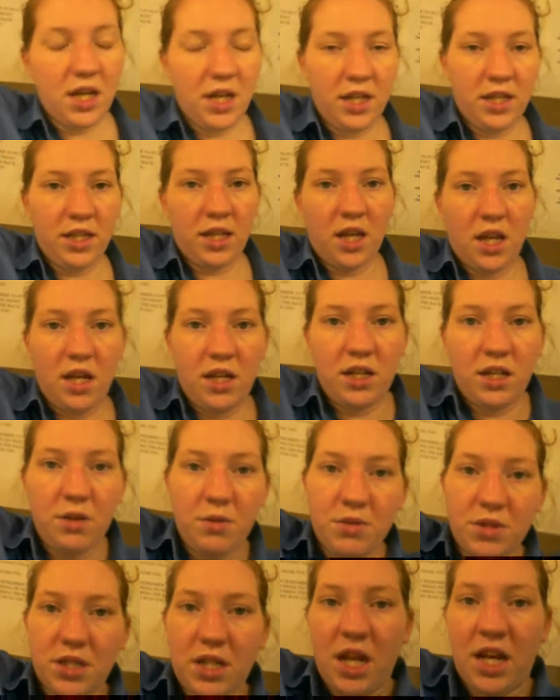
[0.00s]
in the end
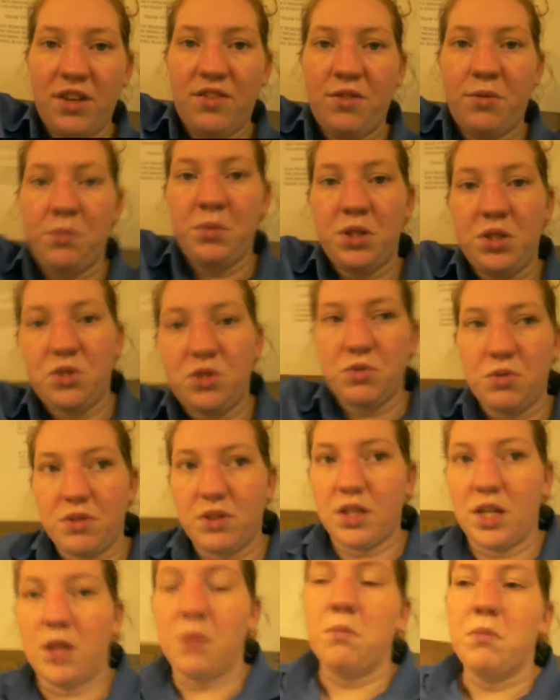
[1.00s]
it was kind of a mutual
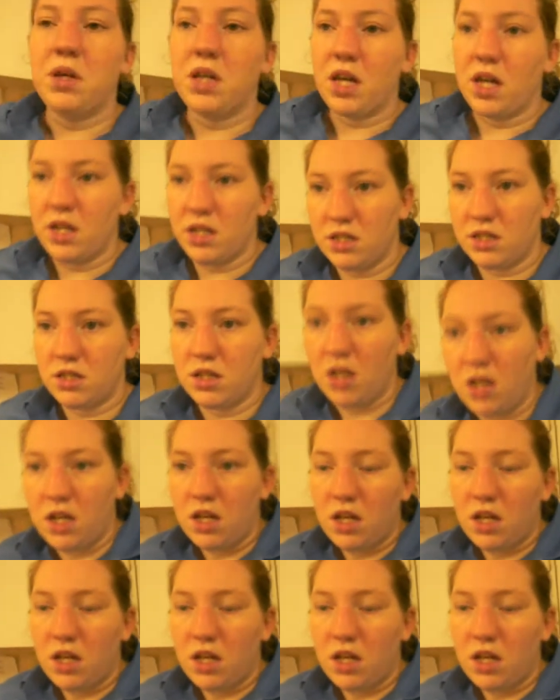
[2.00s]
thing because,